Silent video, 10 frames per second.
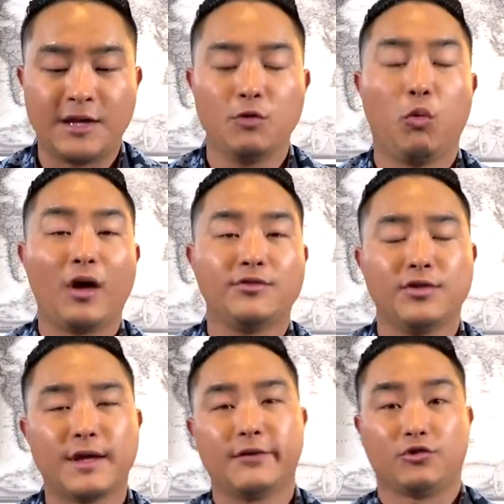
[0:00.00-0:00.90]
He wants to
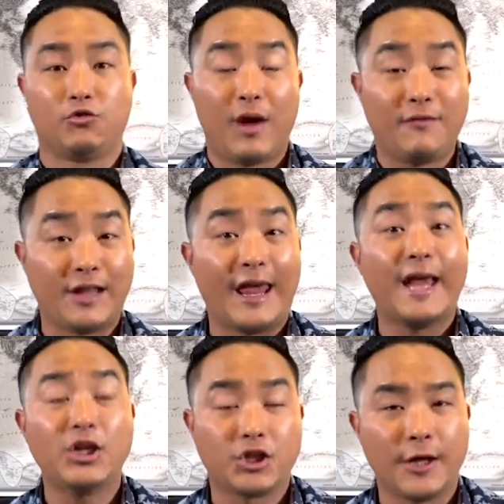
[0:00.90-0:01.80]
give us
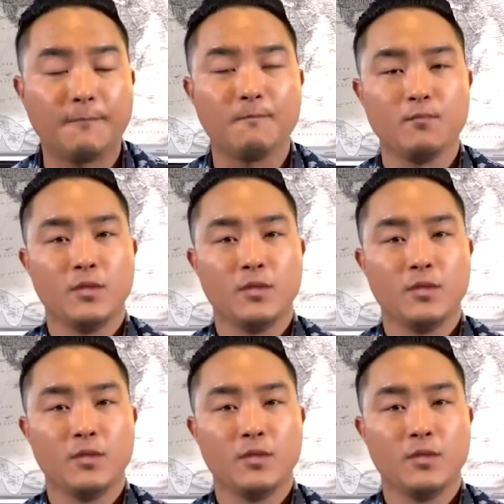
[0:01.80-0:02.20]
revelation